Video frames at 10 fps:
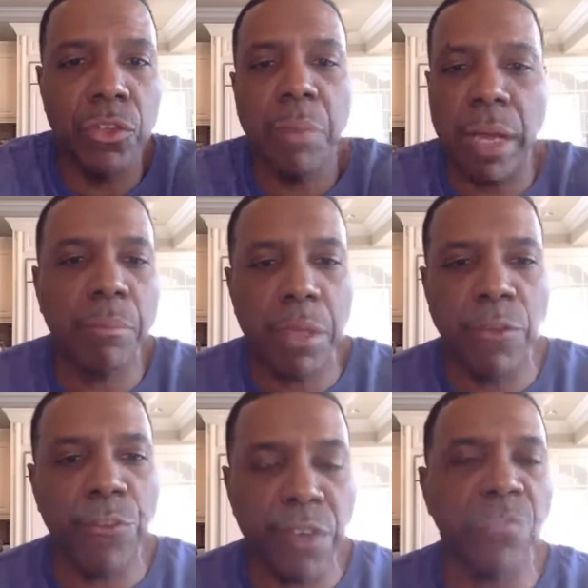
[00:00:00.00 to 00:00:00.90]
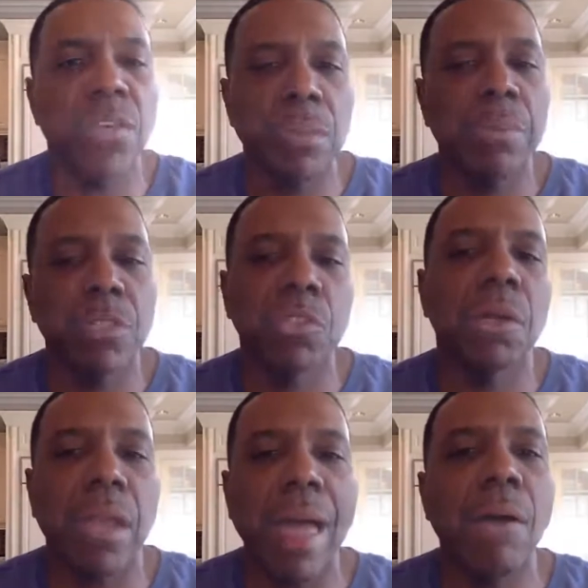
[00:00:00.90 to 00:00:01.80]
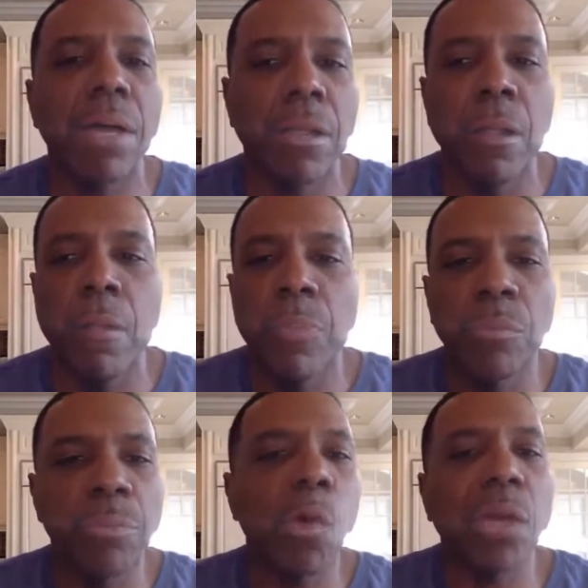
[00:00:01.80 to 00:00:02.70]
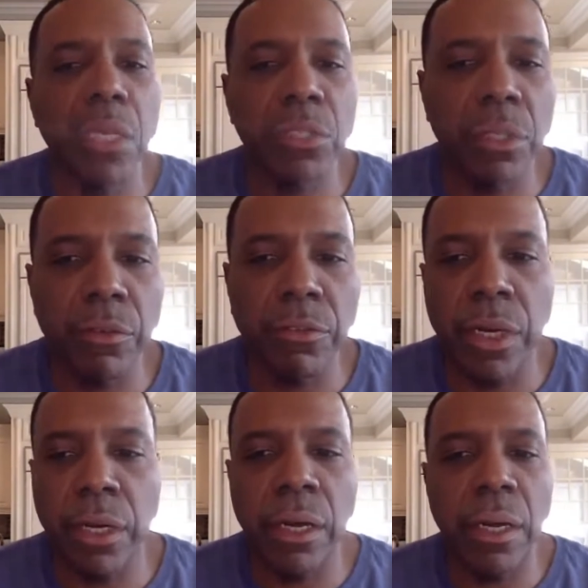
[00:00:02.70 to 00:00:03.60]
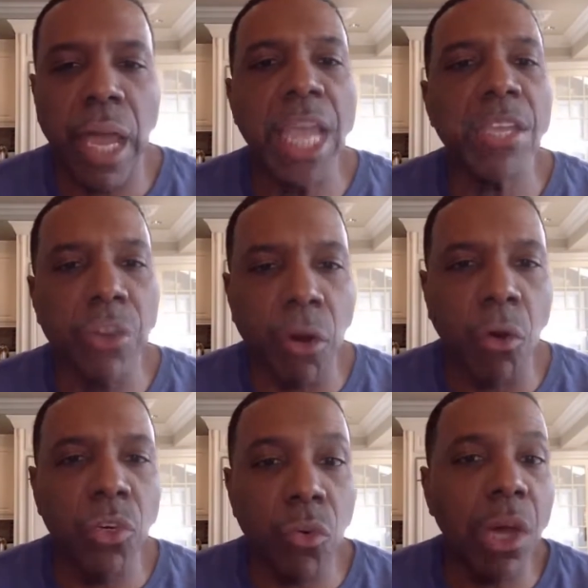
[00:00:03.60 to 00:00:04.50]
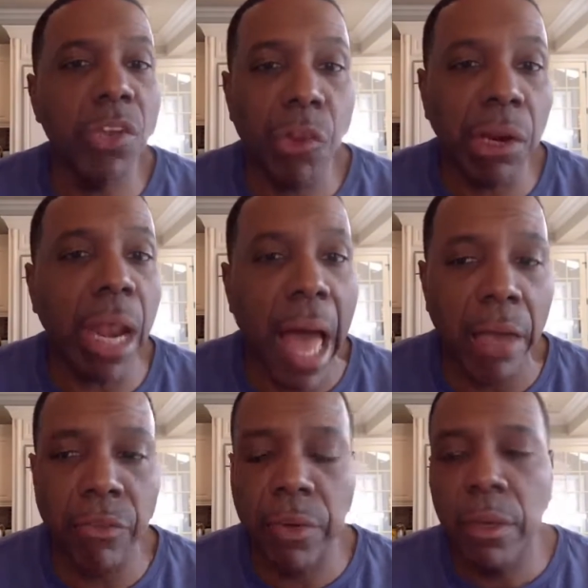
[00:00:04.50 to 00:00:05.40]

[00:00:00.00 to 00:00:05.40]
You might be 50, but you're allowing the brokenness of an 8-year-old to run your life.